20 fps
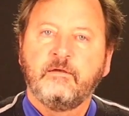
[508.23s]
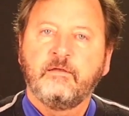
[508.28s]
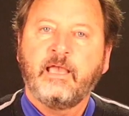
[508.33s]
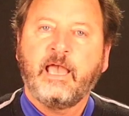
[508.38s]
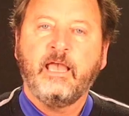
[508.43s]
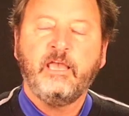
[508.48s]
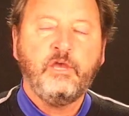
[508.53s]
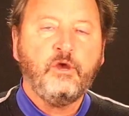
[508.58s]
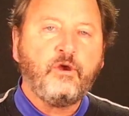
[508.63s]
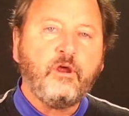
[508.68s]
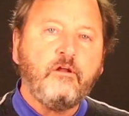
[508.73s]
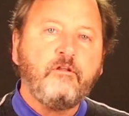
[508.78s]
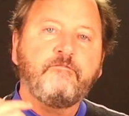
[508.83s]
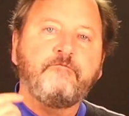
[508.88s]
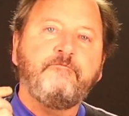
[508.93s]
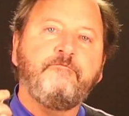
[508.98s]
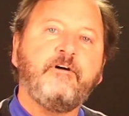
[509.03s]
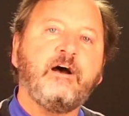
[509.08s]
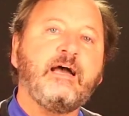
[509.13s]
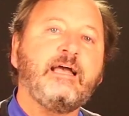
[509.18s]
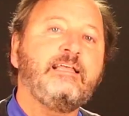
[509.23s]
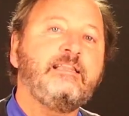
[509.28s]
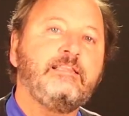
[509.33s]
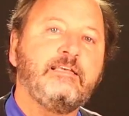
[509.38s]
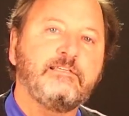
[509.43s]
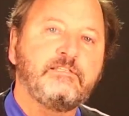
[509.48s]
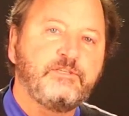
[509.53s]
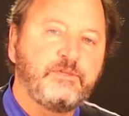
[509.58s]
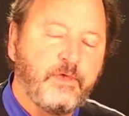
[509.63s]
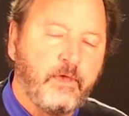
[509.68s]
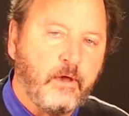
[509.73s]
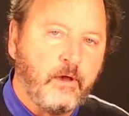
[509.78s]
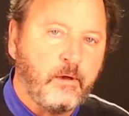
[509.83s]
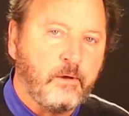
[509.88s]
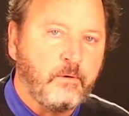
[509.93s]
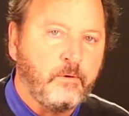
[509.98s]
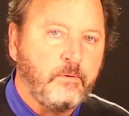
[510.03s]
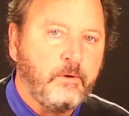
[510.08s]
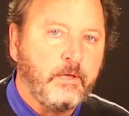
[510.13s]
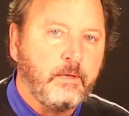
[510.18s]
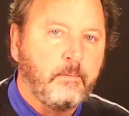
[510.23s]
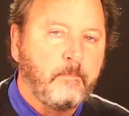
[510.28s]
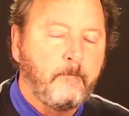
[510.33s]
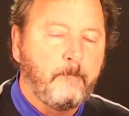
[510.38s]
Okay, you're going to find this code